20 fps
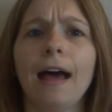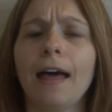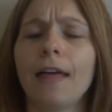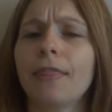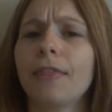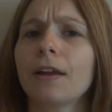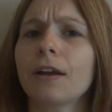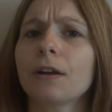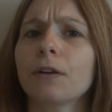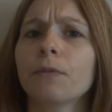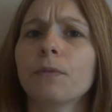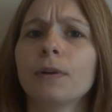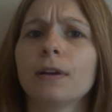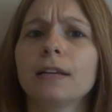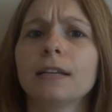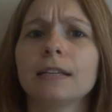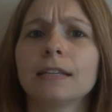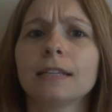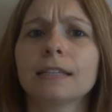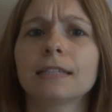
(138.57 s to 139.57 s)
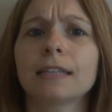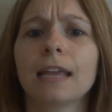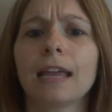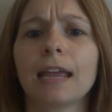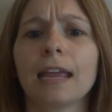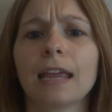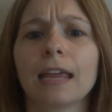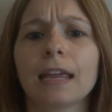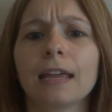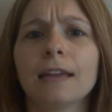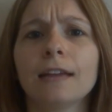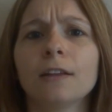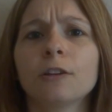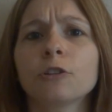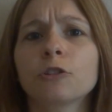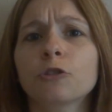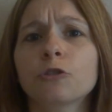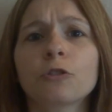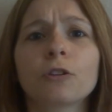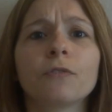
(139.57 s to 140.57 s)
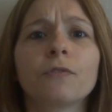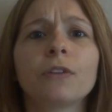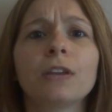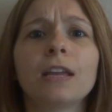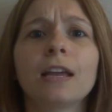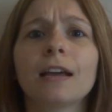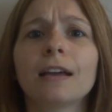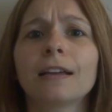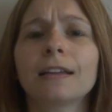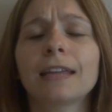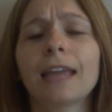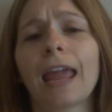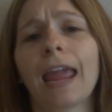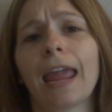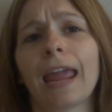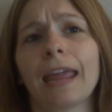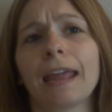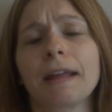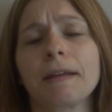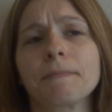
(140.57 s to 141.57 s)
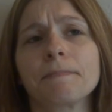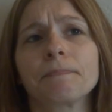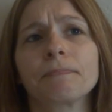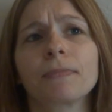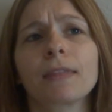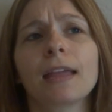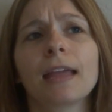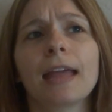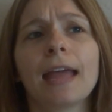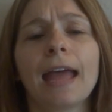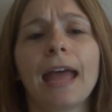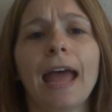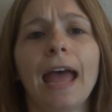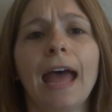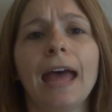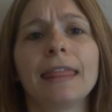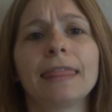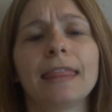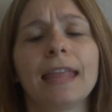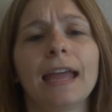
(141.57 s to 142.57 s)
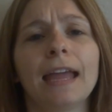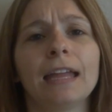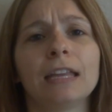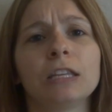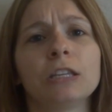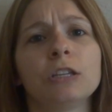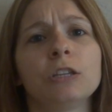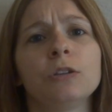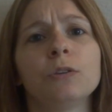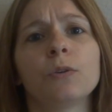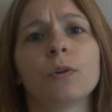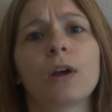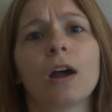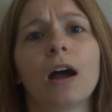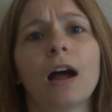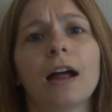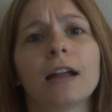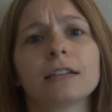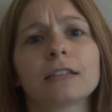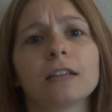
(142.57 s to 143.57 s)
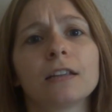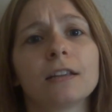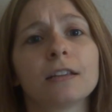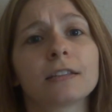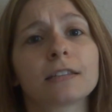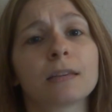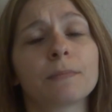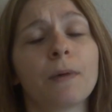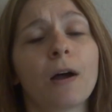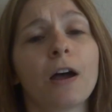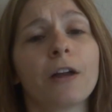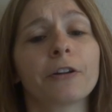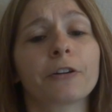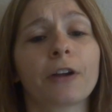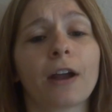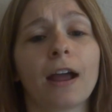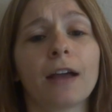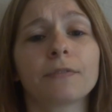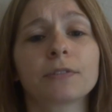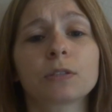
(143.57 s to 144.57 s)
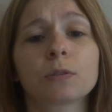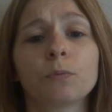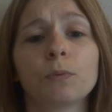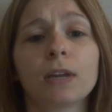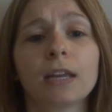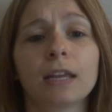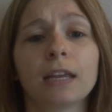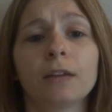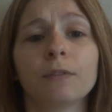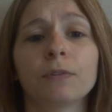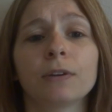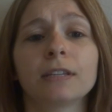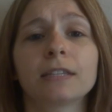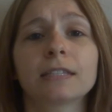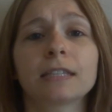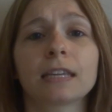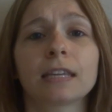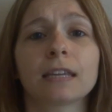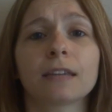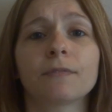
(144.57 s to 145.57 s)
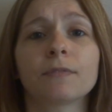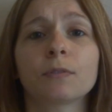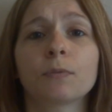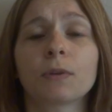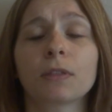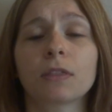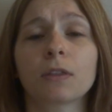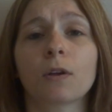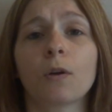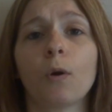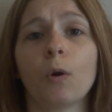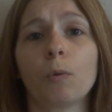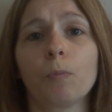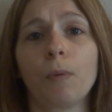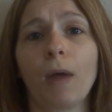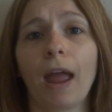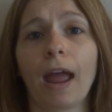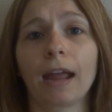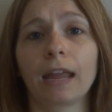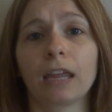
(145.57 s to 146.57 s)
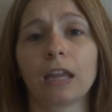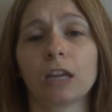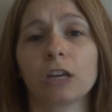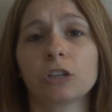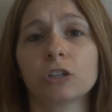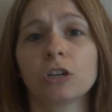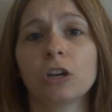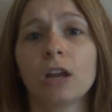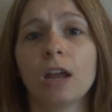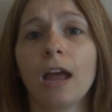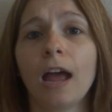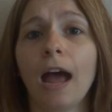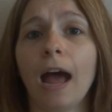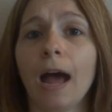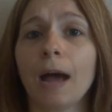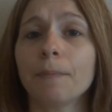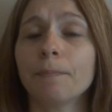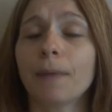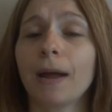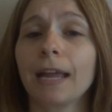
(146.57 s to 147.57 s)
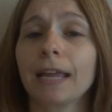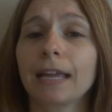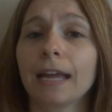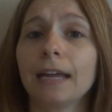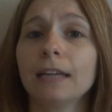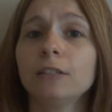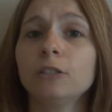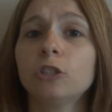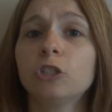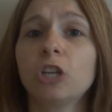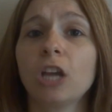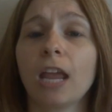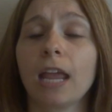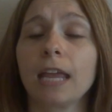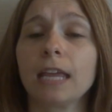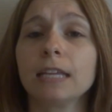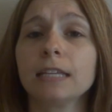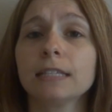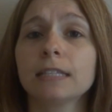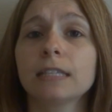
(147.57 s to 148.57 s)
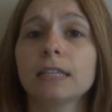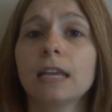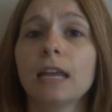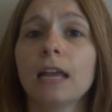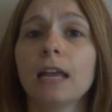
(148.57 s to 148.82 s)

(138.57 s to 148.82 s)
There was a trivia game, and then you got some autographs. We received with the gold package Micah and Chase,